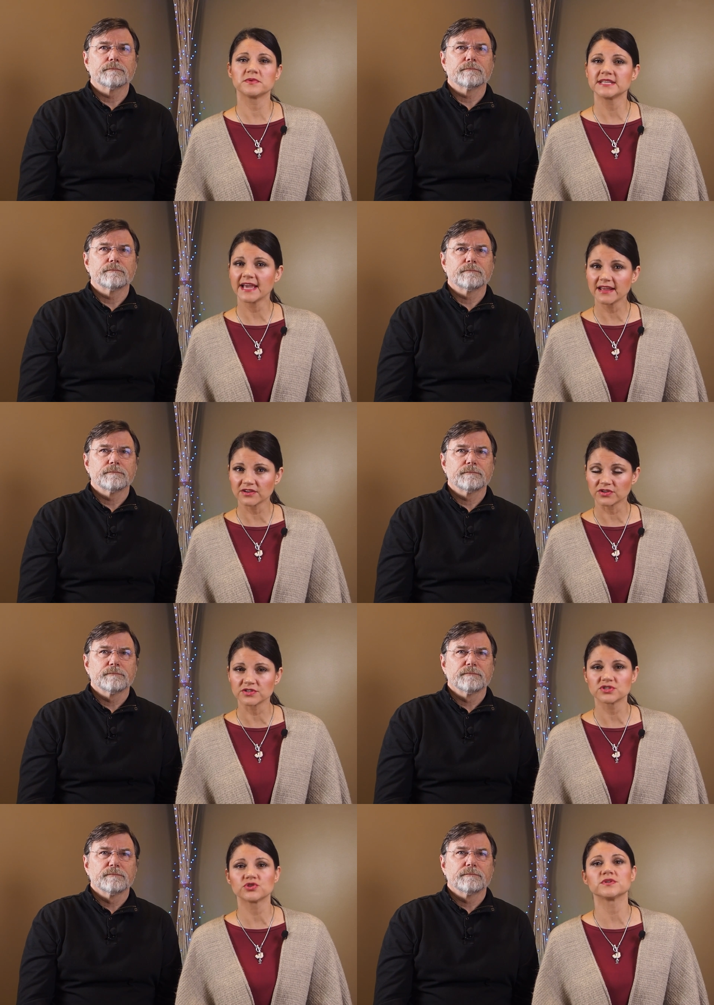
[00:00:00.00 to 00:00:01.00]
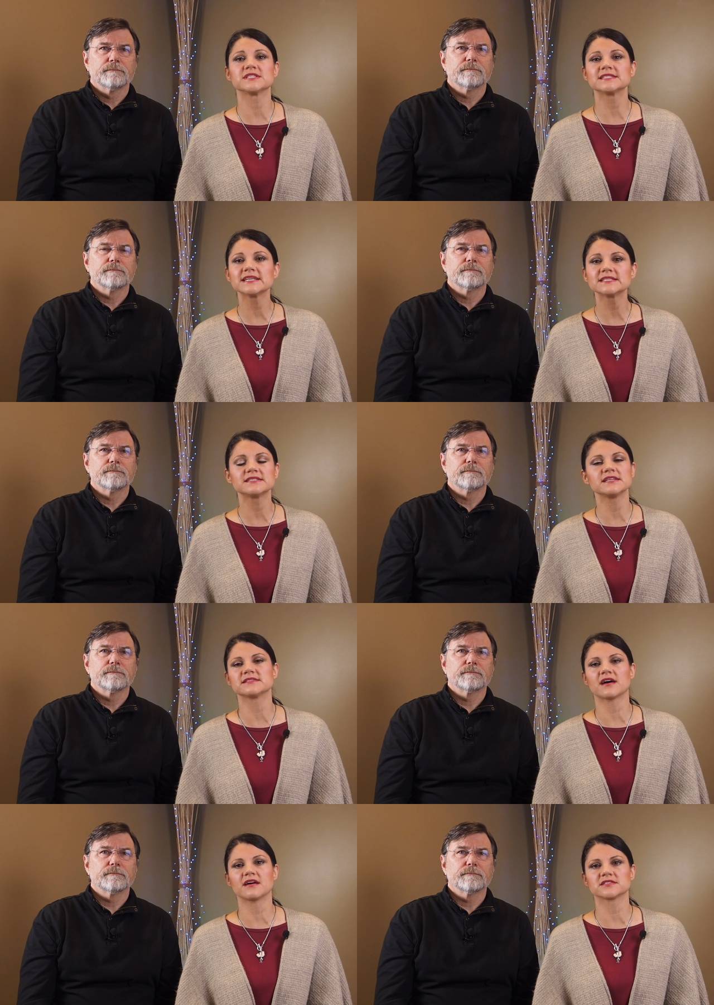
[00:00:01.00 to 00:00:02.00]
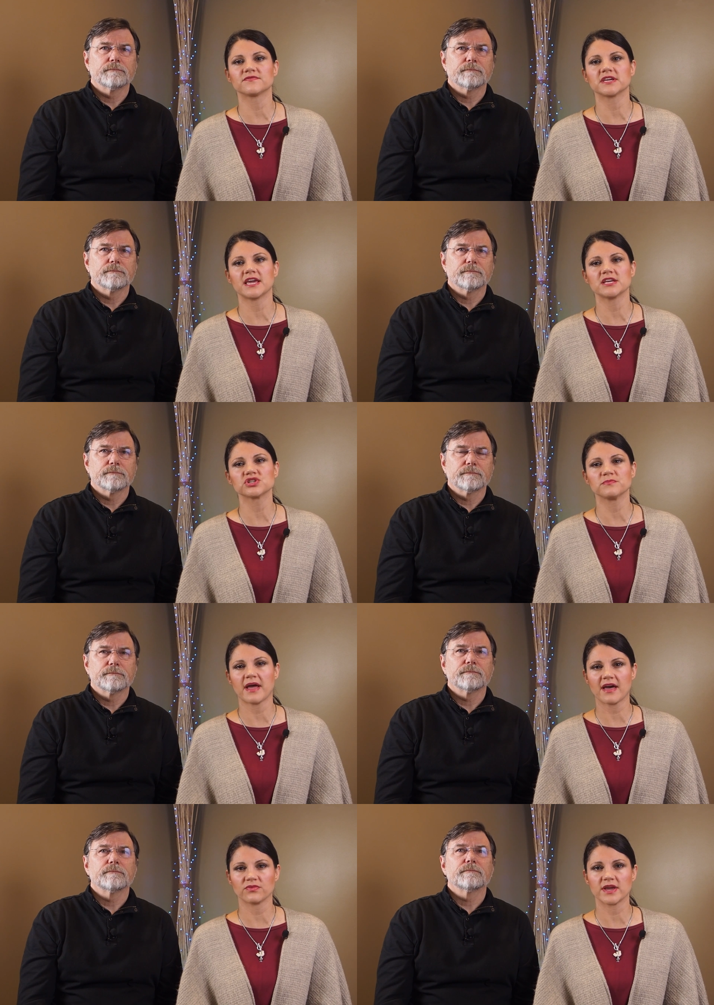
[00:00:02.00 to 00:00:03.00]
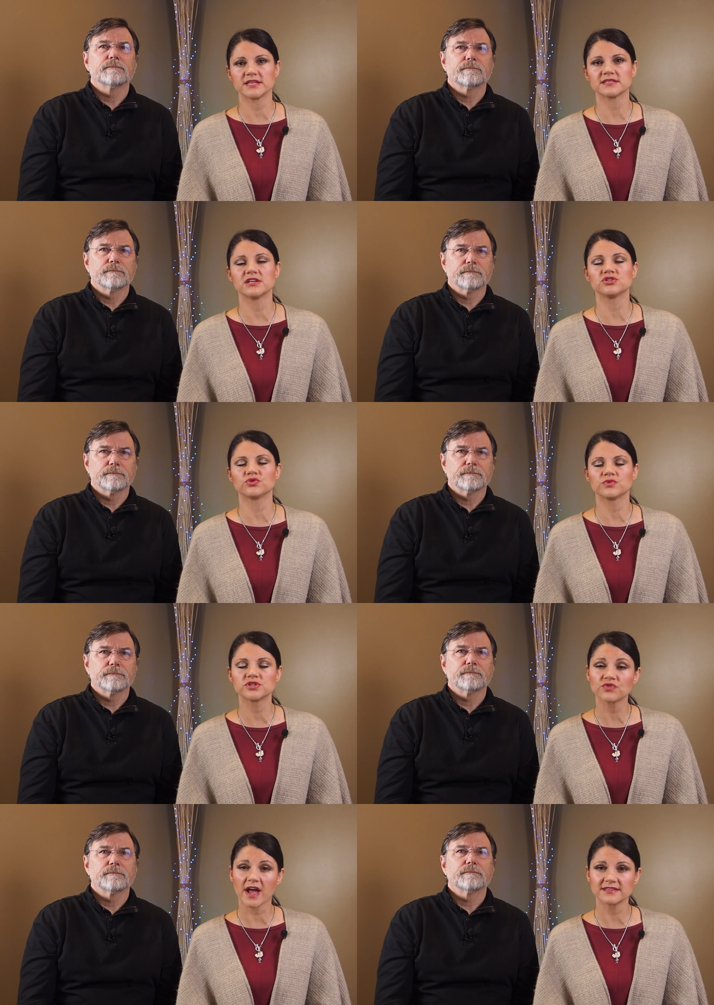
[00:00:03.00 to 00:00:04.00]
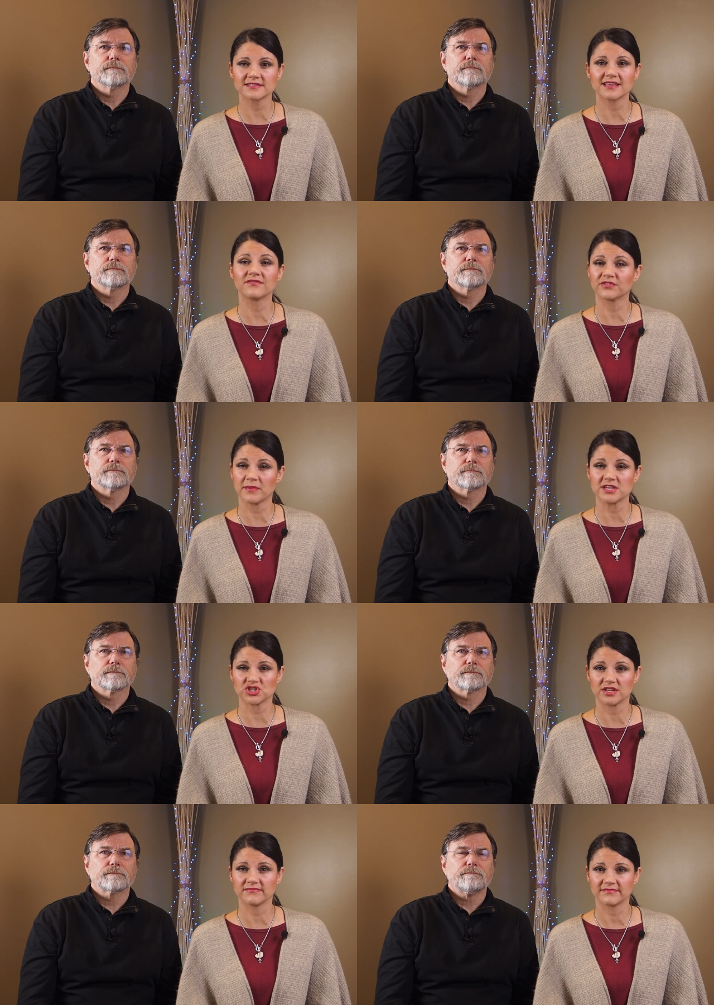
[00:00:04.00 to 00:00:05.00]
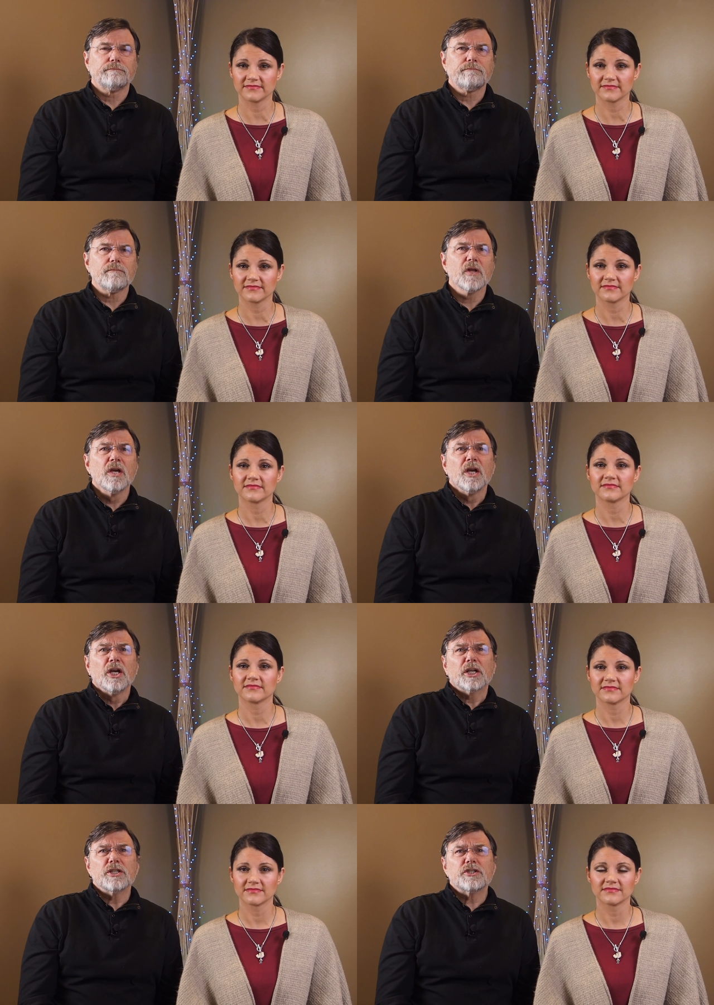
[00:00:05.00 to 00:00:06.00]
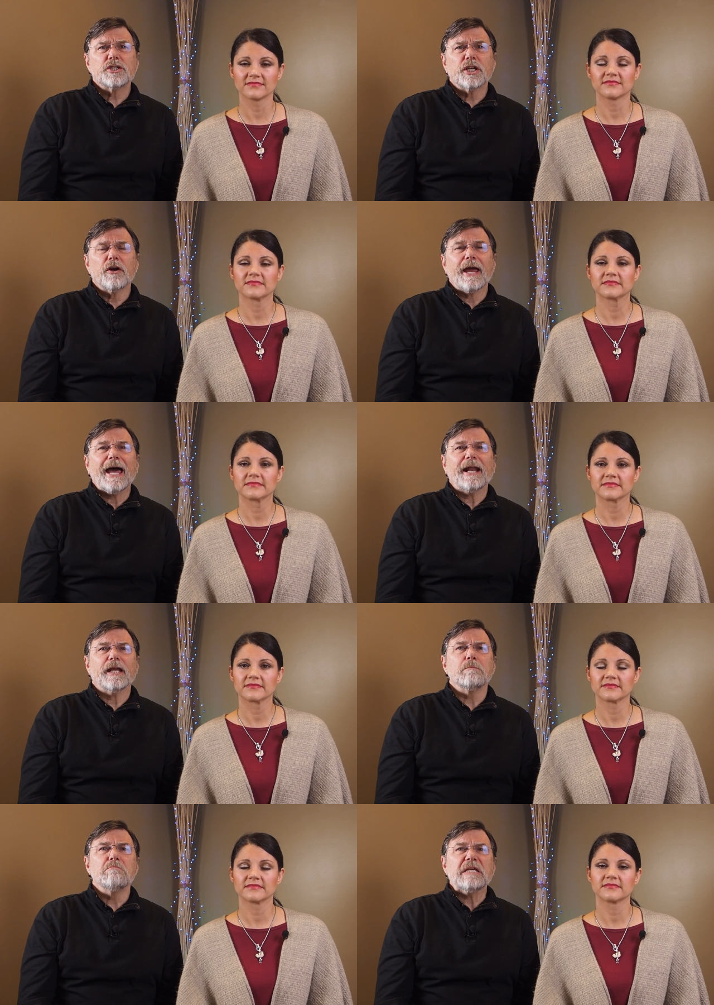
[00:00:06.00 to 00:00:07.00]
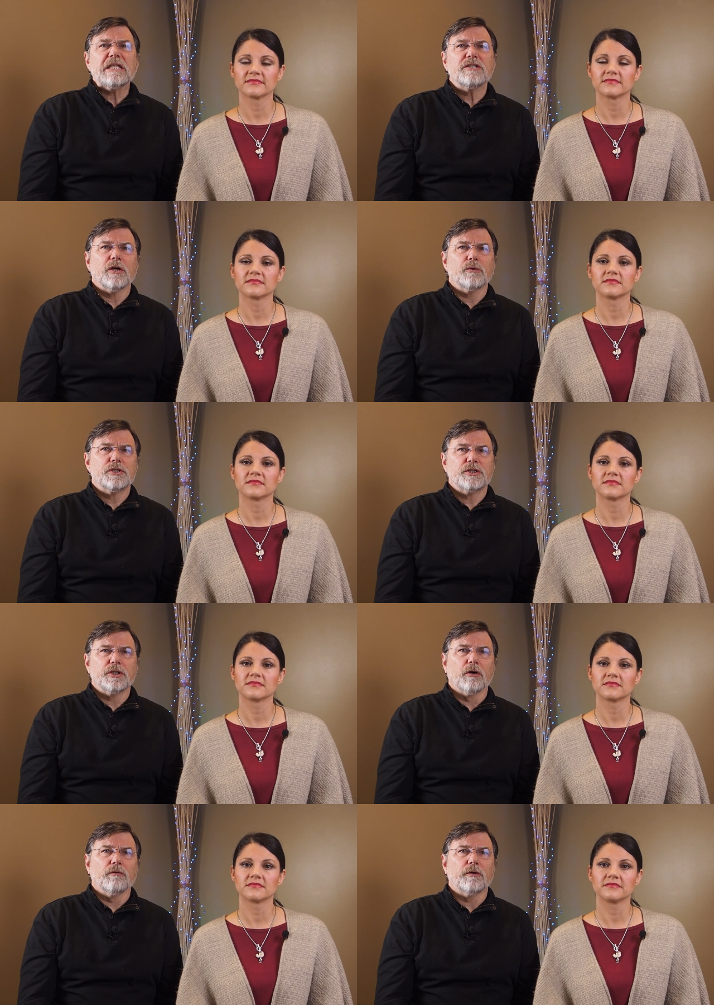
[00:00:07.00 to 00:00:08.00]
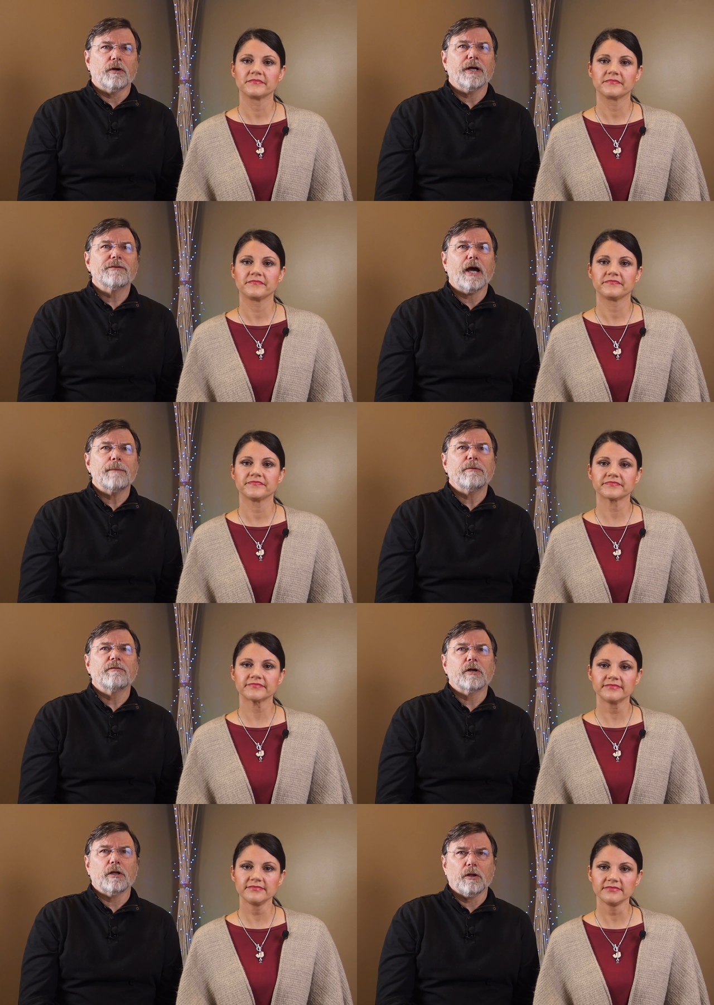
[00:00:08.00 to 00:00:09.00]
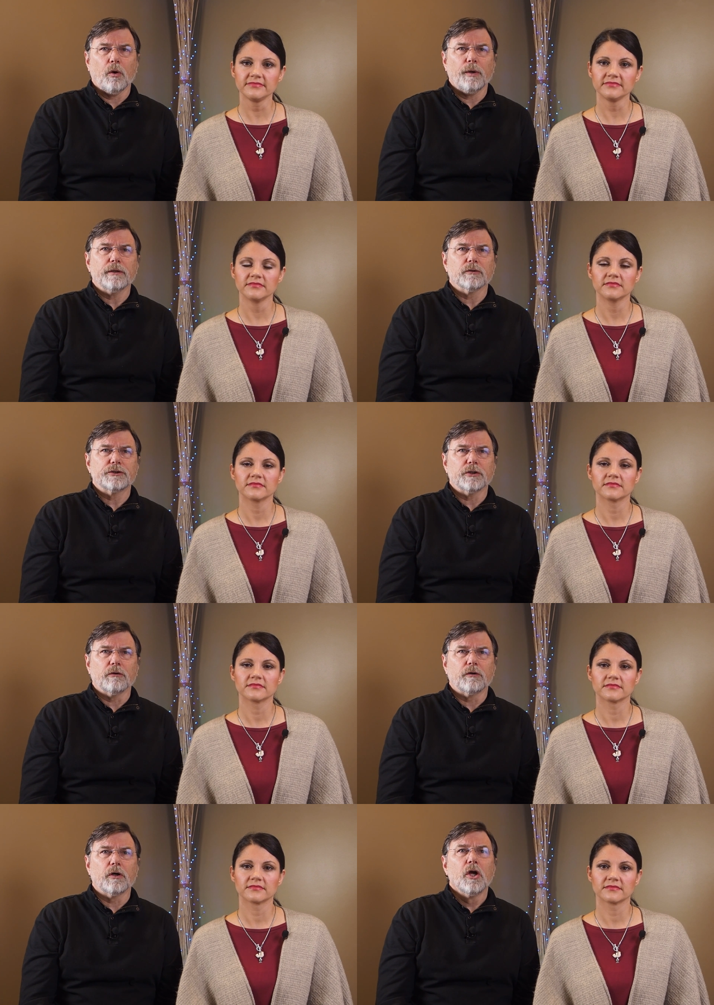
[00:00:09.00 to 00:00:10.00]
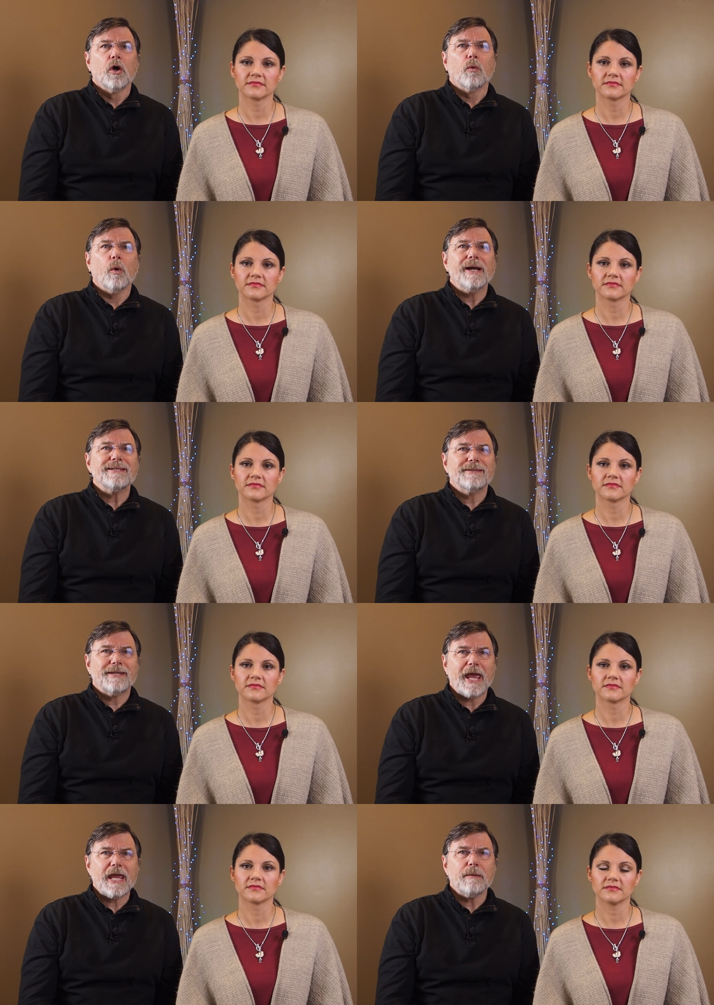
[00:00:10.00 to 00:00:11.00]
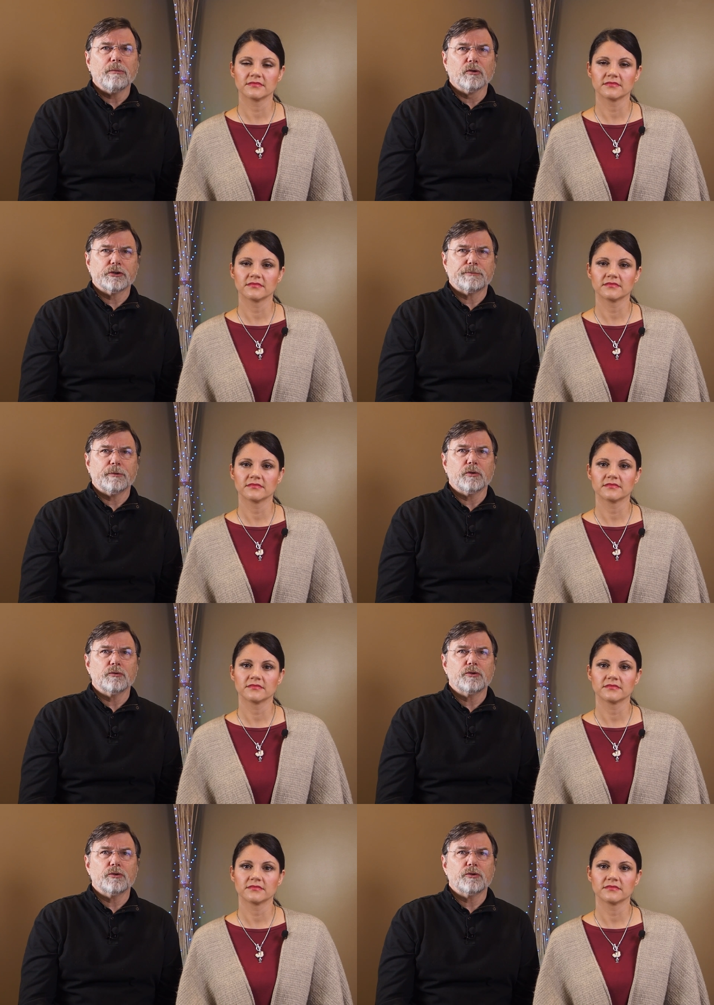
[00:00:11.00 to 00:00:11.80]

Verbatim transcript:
Speaker 1: botanicals to assist detoxification pathways and to address inflammation.
Speaker 2: Consider adding mesosilver, a type of colloidal silver, 1 tablespoon